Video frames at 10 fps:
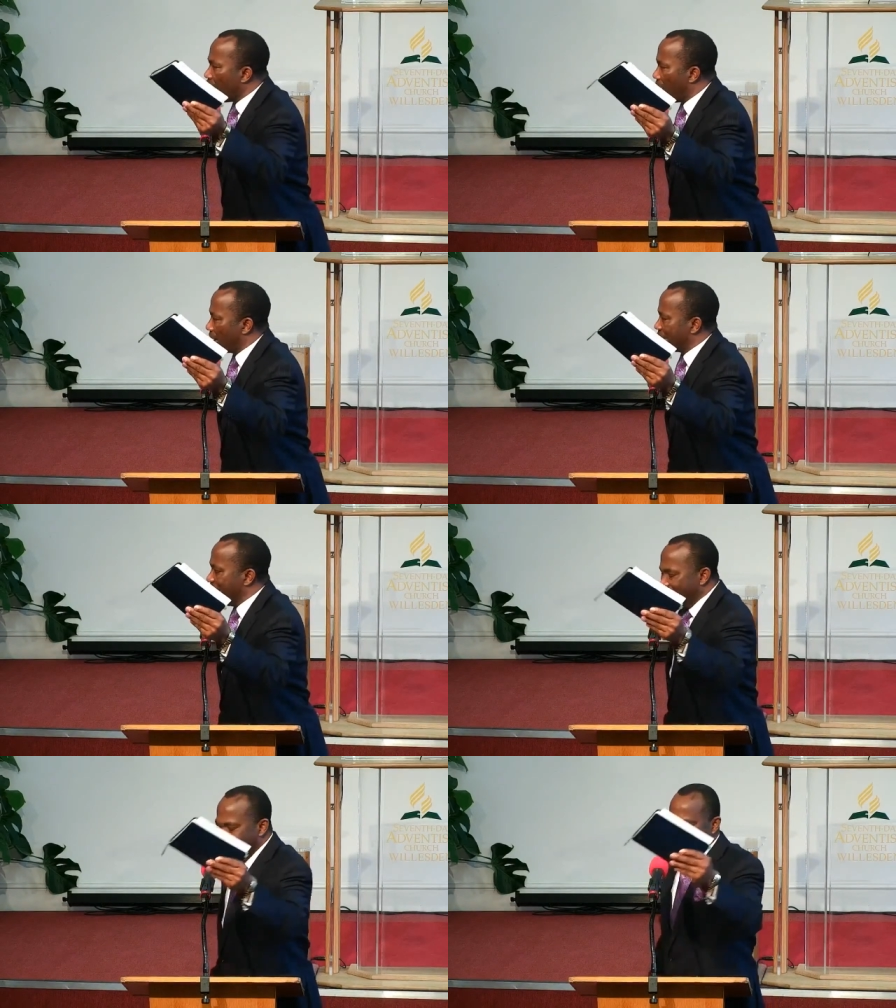God,
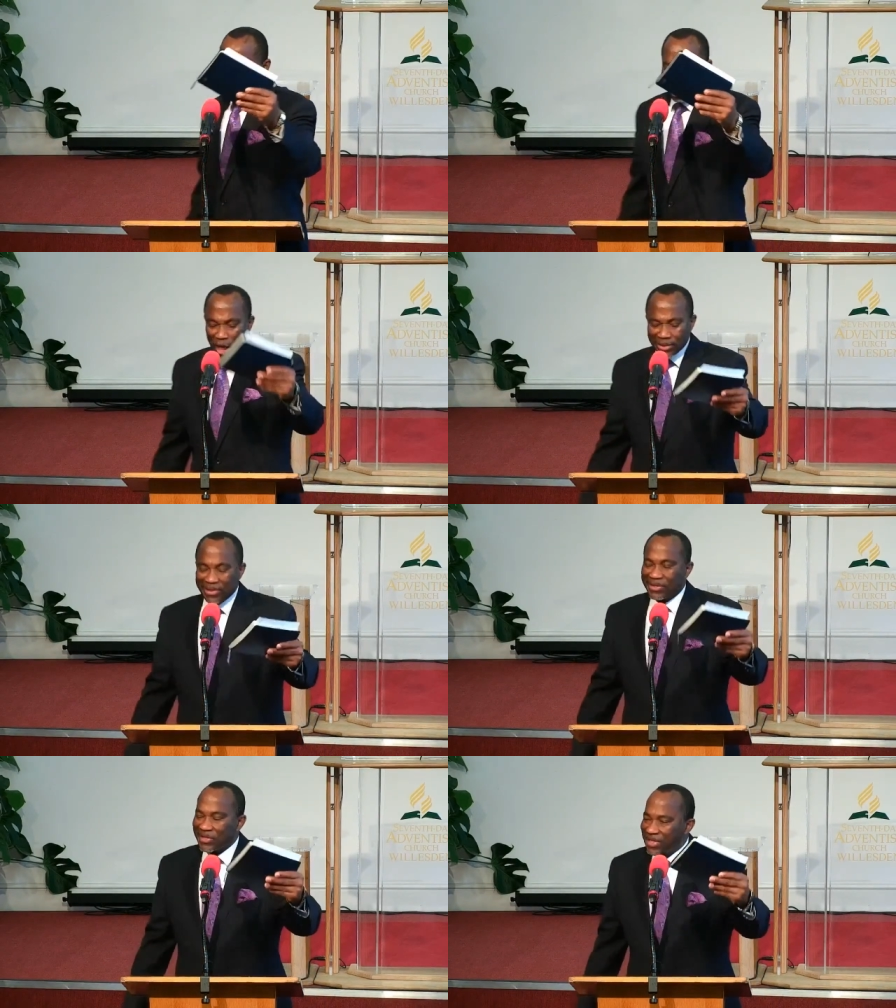it
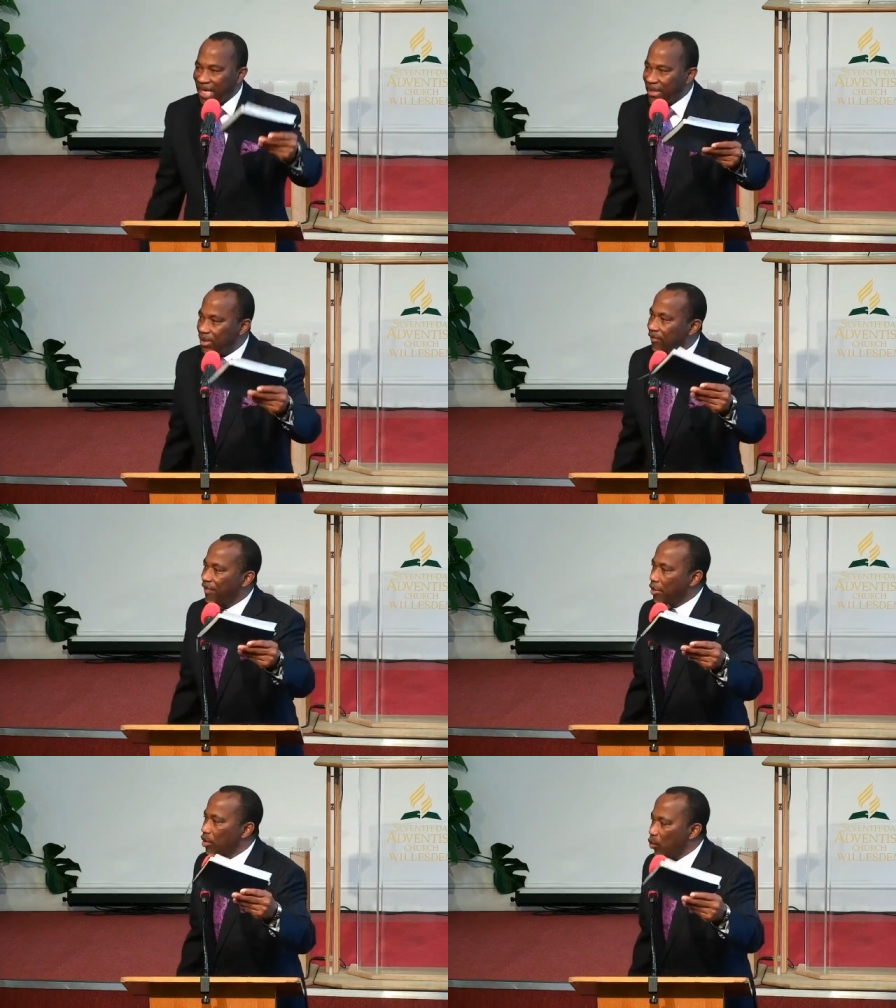doesn't sit
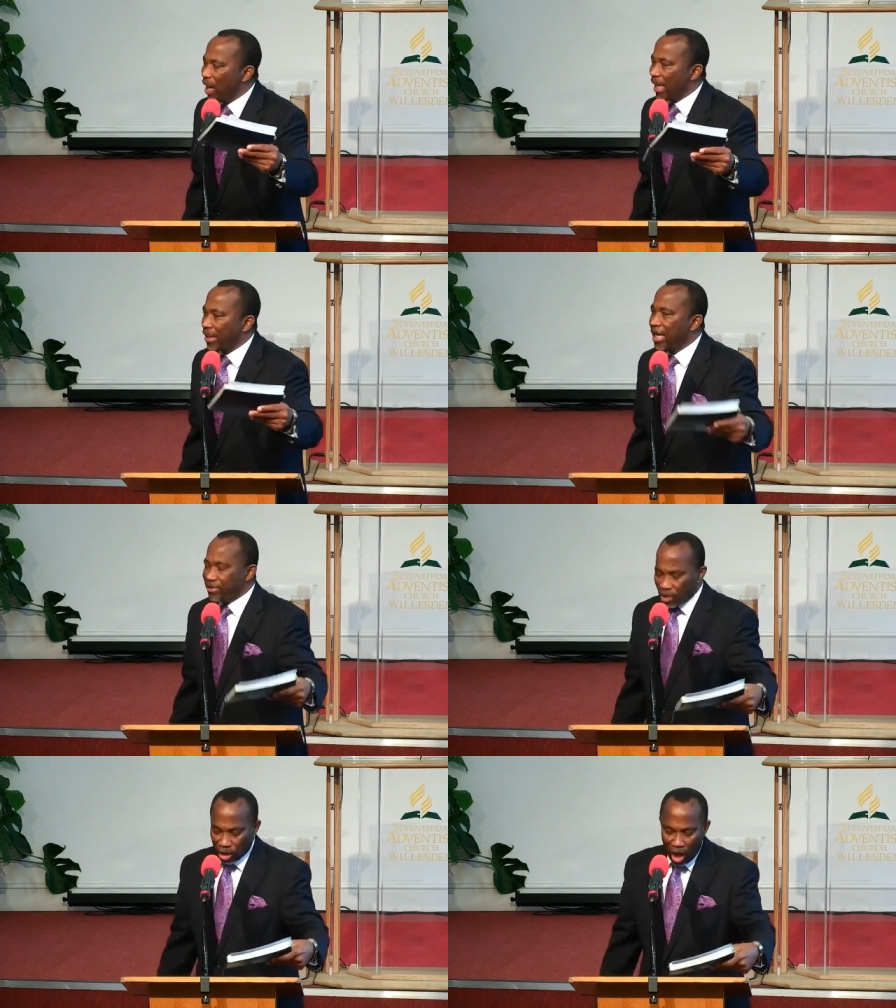very well.
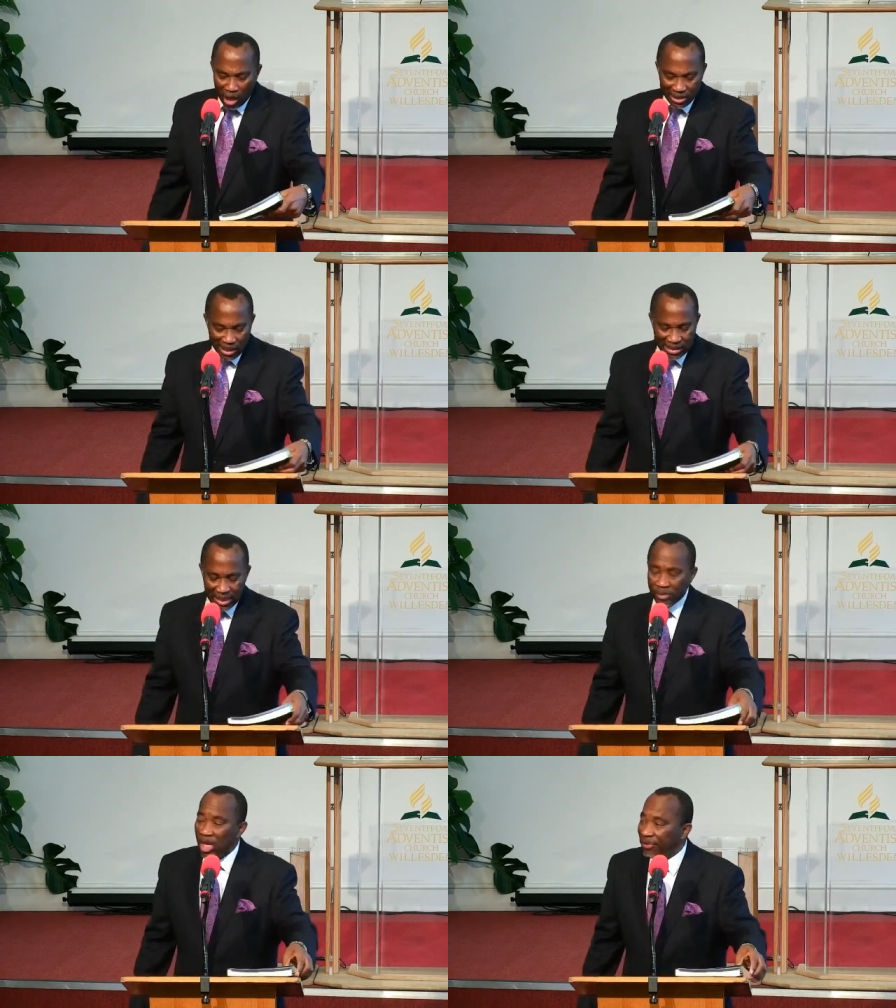So God tell
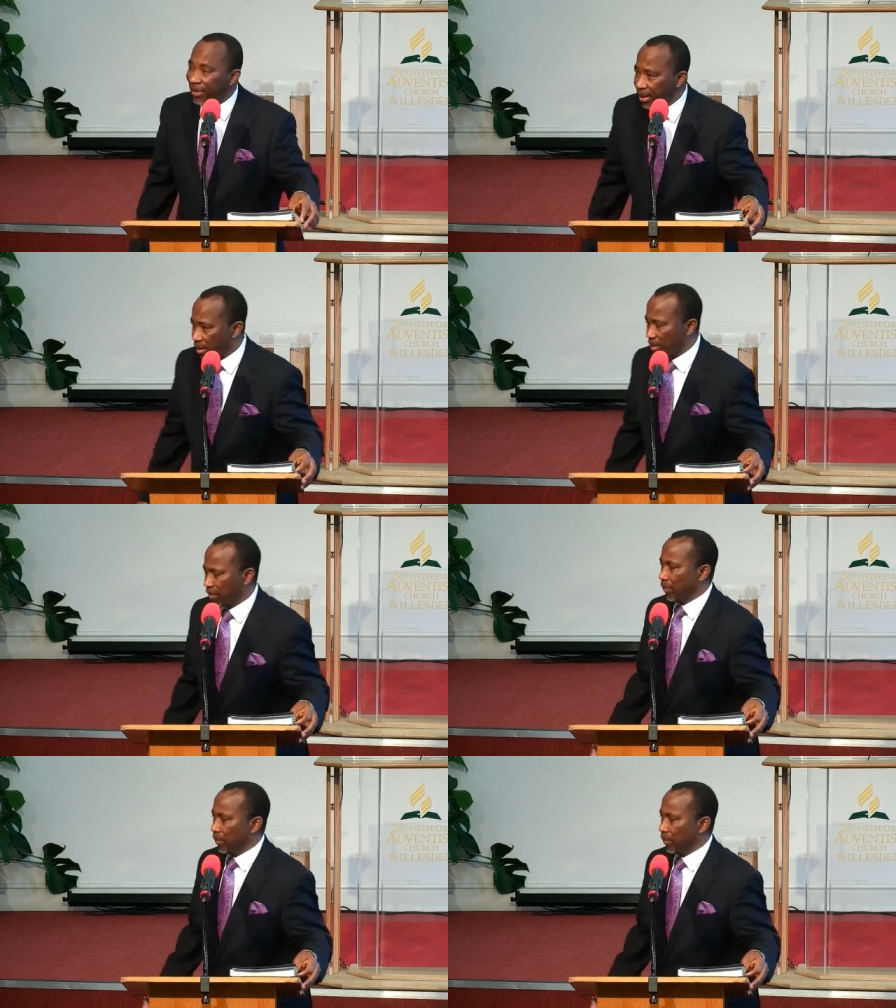them nothing.